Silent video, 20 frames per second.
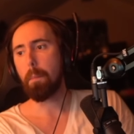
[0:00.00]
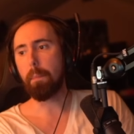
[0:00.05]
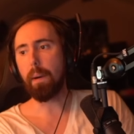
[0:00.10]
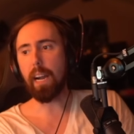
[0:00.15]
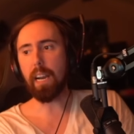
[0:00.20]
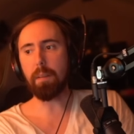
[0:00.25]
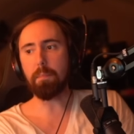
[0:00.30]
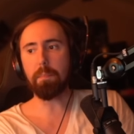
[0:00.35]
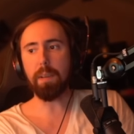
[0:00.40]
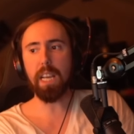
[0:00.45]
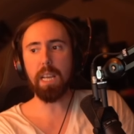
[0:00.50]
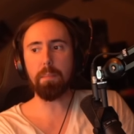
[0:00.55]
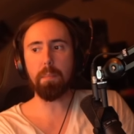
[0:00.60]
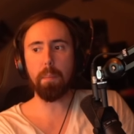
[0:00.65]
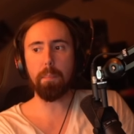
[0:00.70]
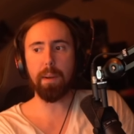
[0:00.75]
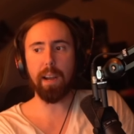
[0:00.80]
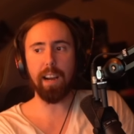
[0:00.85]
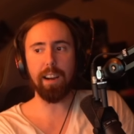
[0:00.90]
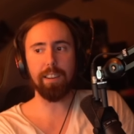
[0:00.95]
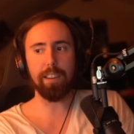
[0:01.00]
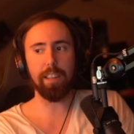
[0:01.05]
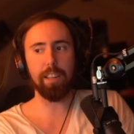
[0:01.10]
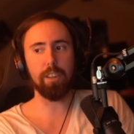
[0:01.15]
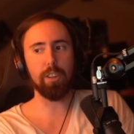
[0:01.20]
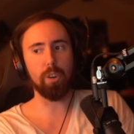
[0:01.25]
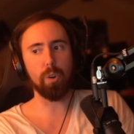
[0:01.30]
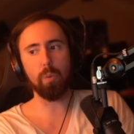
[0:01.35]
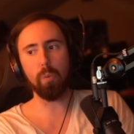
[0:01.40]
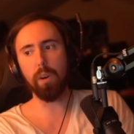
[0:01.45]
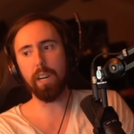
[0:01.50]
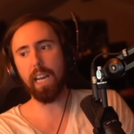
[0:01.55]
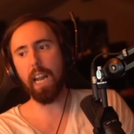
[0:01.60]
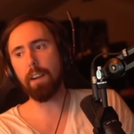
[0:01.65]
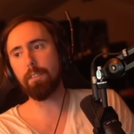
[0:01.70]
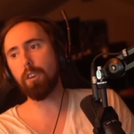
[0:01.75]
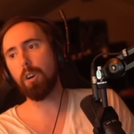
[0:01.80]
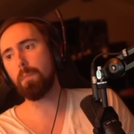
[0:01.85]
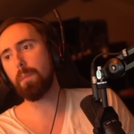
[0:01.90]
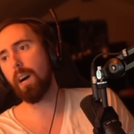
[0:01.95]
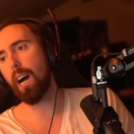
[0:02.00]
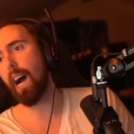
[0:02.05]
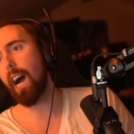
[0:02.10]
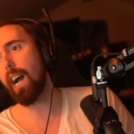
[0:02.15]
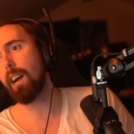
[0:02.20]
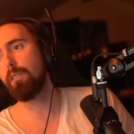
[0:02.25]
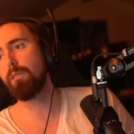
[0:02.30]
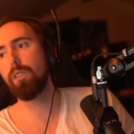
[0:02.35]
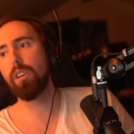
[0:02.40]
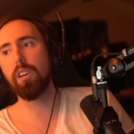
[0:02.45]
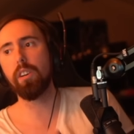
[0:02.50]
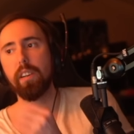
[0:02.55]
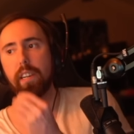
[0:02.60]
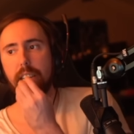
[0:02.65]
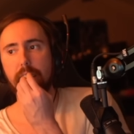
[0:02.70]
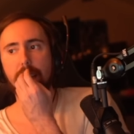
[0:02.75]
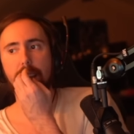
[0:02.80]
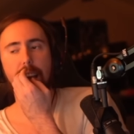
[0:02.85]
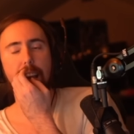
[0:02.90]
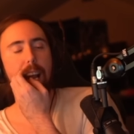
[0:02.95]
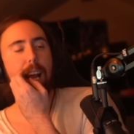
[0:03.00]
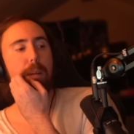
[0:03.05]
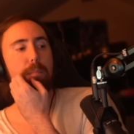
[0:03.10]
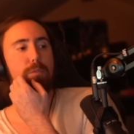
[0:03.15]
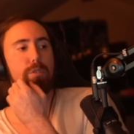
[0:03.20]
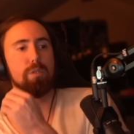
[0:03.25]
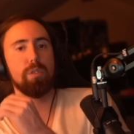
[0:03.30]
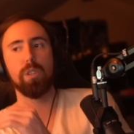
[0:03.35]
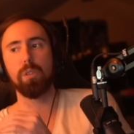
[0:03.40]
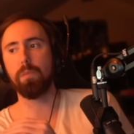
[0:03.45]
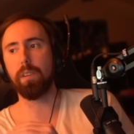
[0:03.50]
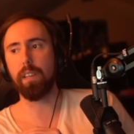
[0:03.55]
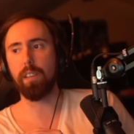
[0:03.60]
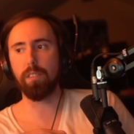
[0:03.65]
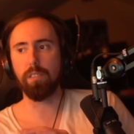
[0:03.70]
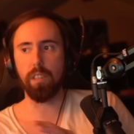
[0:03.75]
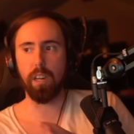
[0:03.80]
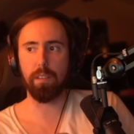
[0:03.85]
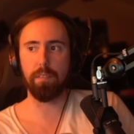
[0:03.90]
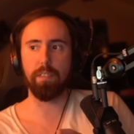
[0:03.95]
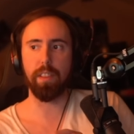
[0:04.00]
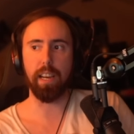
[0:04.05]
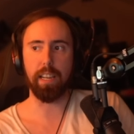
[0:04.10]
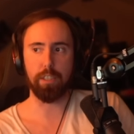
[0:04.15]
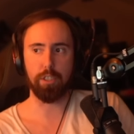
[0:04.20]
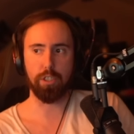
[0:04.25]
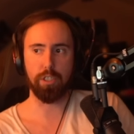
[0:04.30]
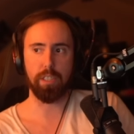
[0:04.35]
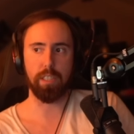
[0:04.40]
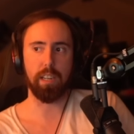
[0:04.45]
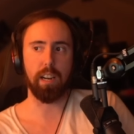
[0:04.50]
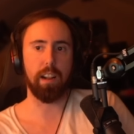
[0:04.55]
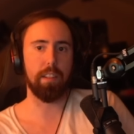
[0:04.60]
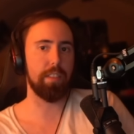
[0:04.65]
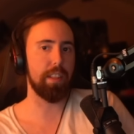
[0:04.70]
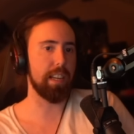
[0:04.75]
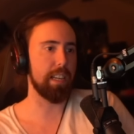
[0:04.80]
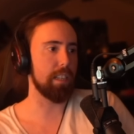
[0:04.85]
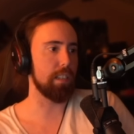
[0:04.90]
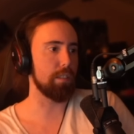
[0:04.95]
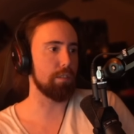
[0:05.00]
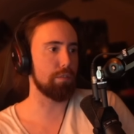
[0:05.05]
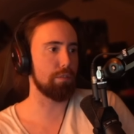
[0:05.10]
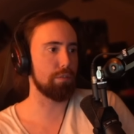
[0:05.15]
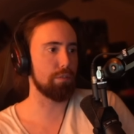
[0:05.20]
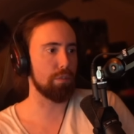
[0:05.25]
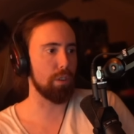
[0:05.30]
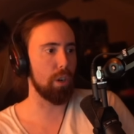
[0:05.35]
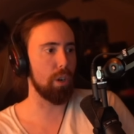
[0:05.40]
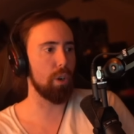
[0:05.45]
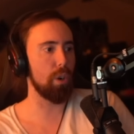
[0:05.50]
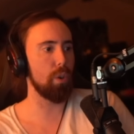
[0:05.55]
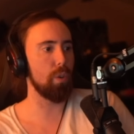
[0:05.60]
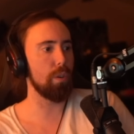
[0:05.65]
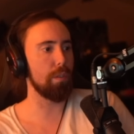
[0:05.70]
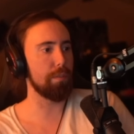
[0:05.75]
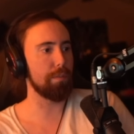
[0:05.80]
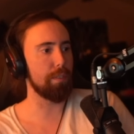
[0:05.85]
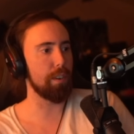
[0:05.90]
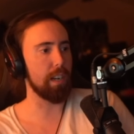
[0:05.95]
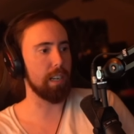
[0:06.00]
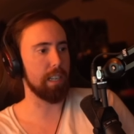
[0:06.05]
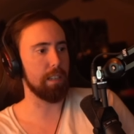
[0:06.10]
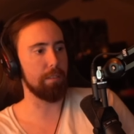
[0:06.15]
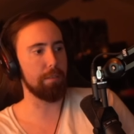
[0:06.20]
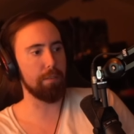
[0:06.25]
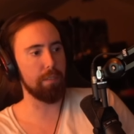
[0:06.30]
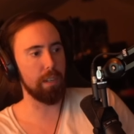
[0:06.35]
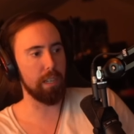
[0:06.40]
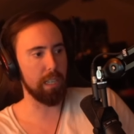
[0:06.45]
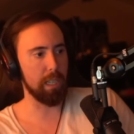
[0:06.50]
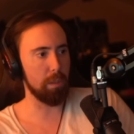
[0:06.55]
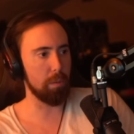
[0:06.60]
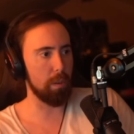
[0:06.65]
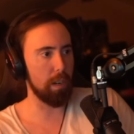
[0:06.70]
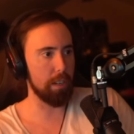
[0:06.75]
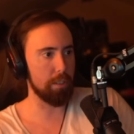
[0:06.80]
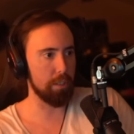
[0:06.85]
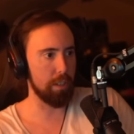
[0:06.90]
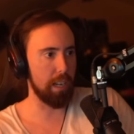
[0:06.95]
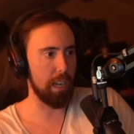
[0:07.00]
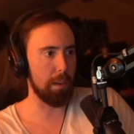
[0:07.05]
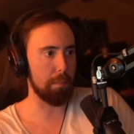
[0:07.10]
might meme about it or whatever, but I really absolutely love that shit. I think it is so fucking funny to watch it